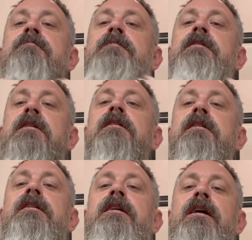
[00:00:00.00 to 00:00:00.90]
There
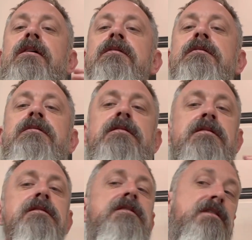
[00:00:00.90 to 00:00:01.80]
you go.
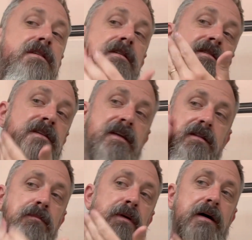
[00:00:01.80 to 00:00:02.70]
Let's get
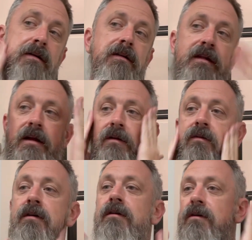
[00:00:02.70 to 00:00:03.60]
the butter in there
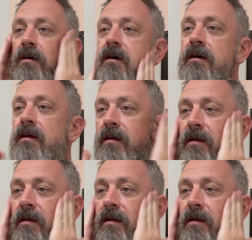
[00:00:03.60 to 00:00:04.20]
real good.